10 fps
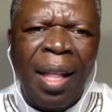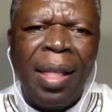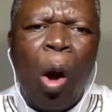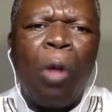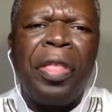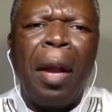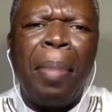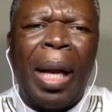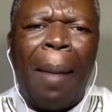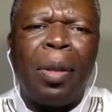the whole thing
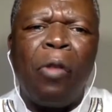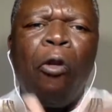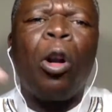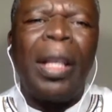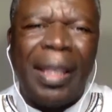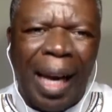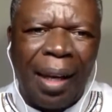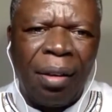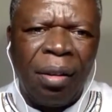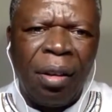becomes volatile,